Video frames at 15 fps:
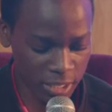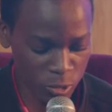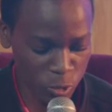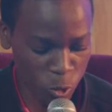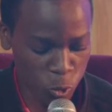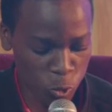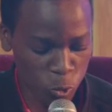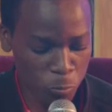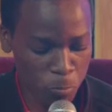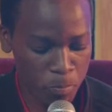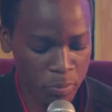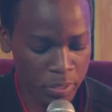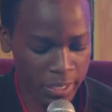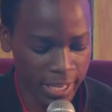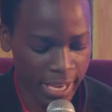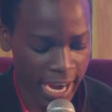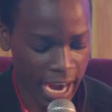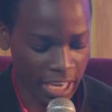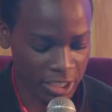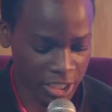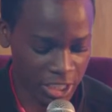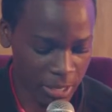not to be
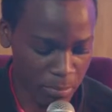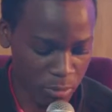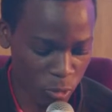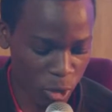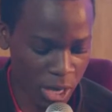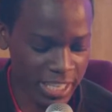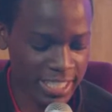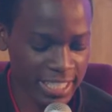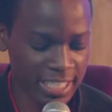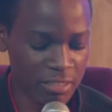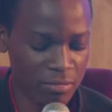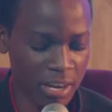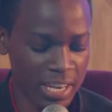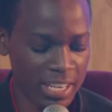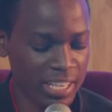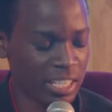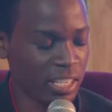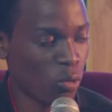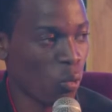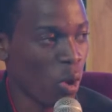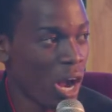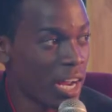ashamed, rightly dividing
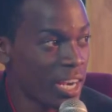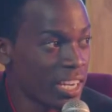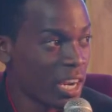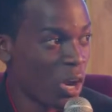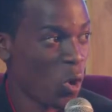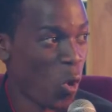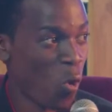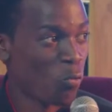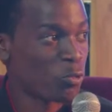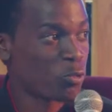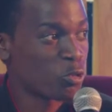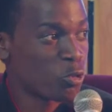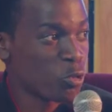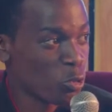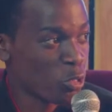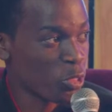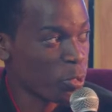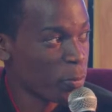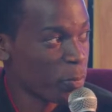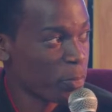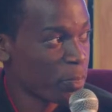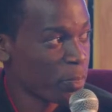the word of truth.
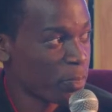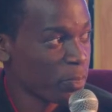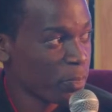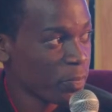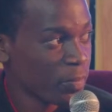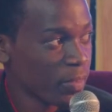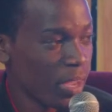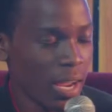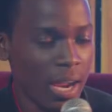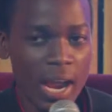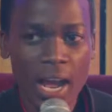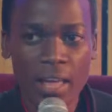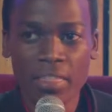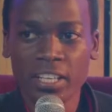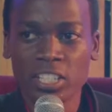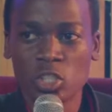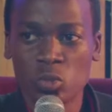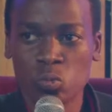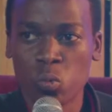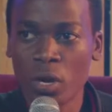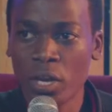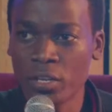That
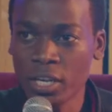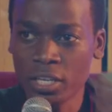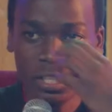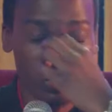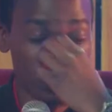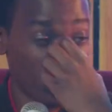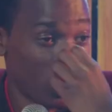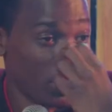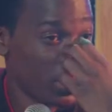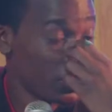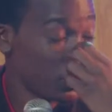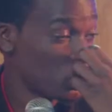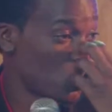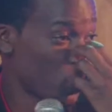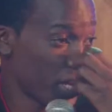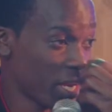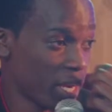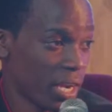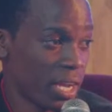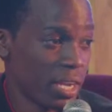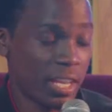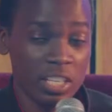is
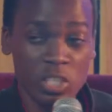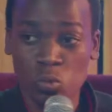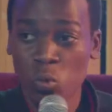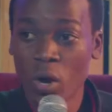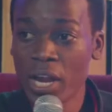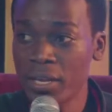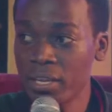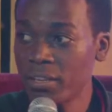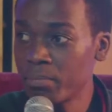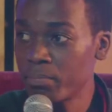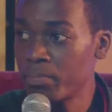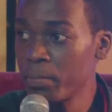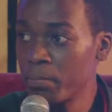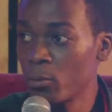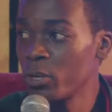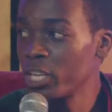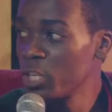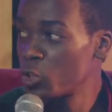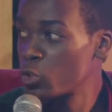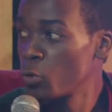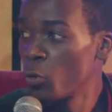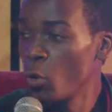why people
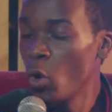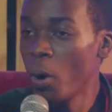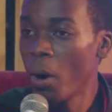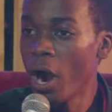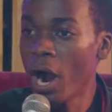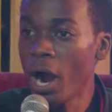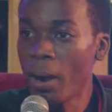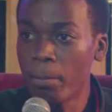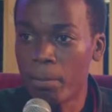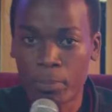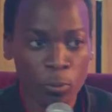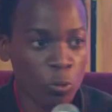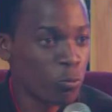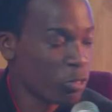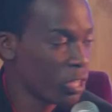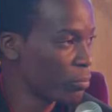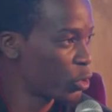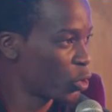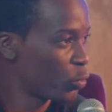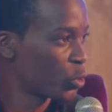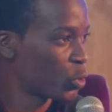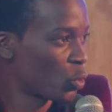need to prove
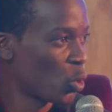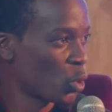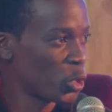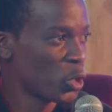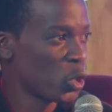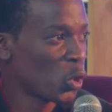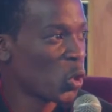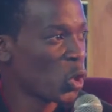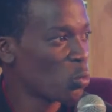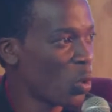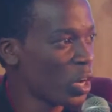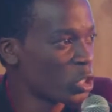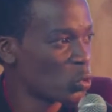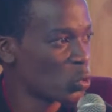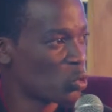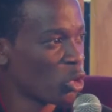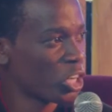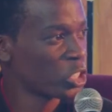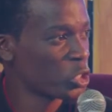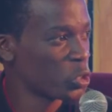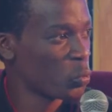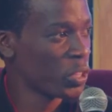themselves to God. You know, God wants to
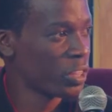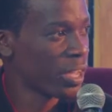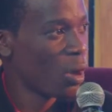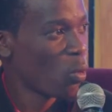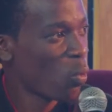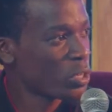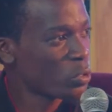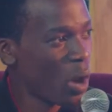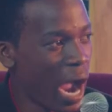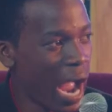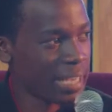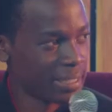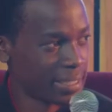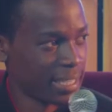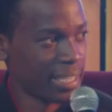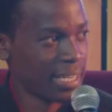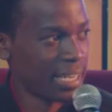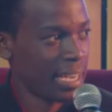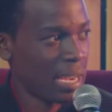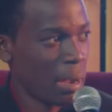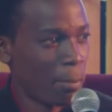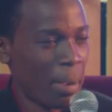trust you with what you are asking,
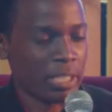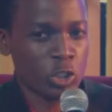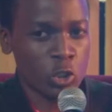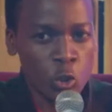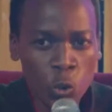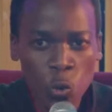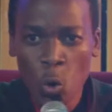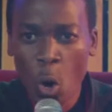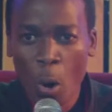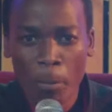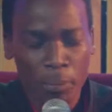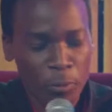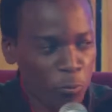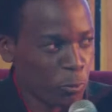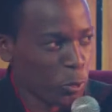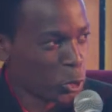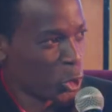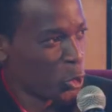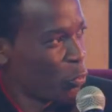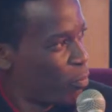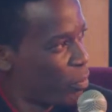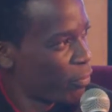but you prove
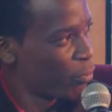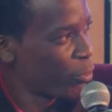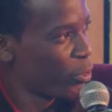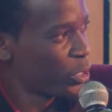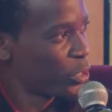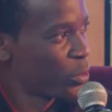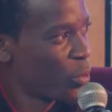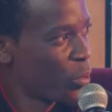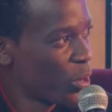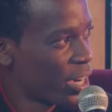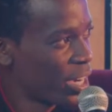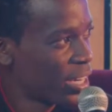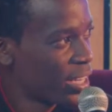yourself before this God.